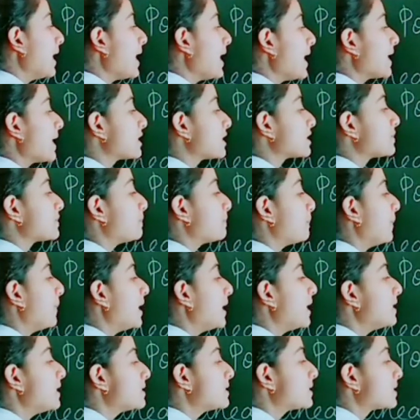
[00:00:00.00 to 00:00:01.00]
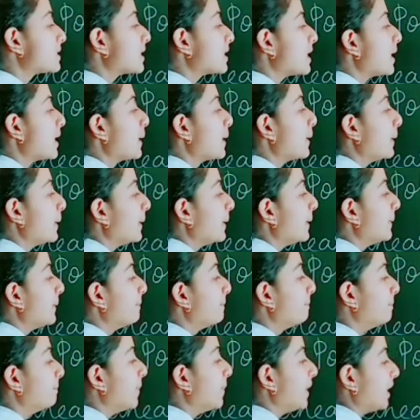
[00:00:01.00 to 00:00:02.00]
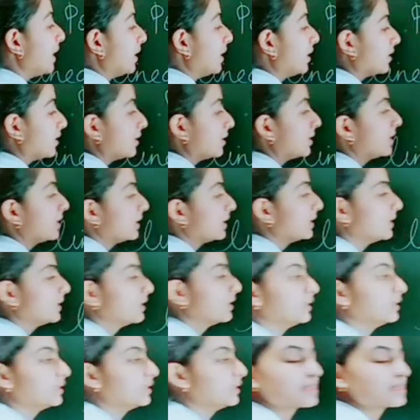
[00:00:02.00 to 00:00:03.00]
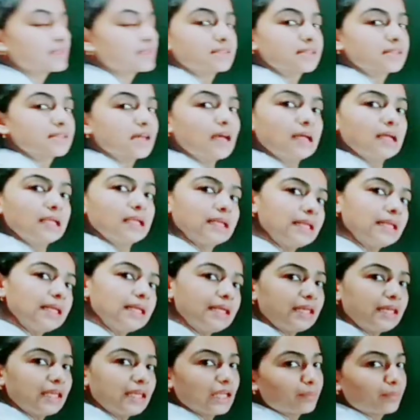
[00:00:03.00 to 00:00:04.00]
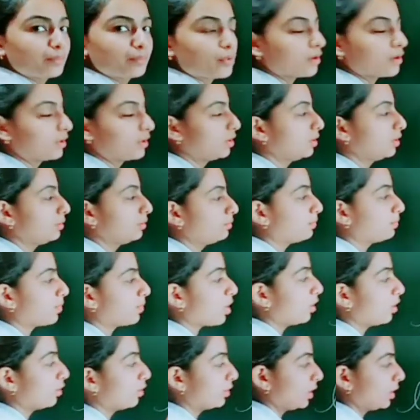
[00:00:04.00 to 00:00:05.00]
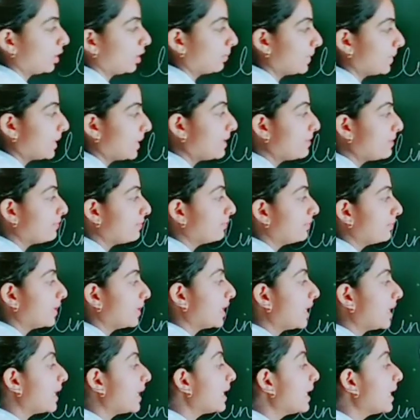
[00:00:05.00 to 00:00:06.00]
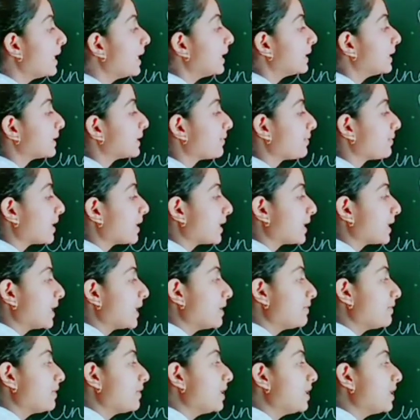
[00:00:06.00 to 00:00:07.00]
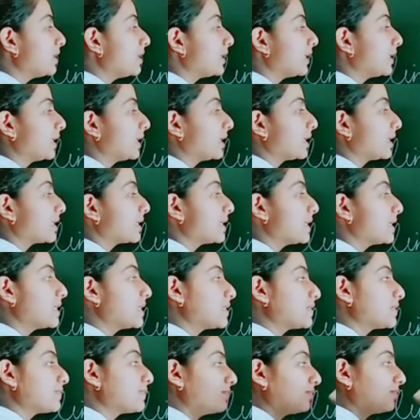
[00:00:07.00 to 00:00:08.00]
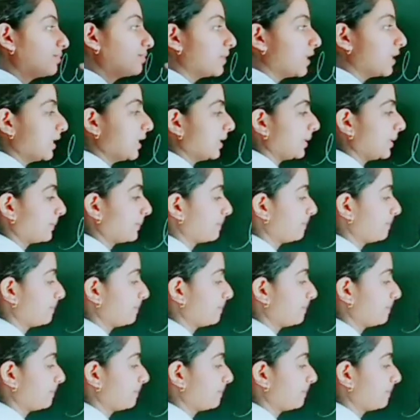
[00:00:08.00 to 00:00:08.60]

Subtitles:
ax plus b. This is a linear polynomial where the variable degree is 1.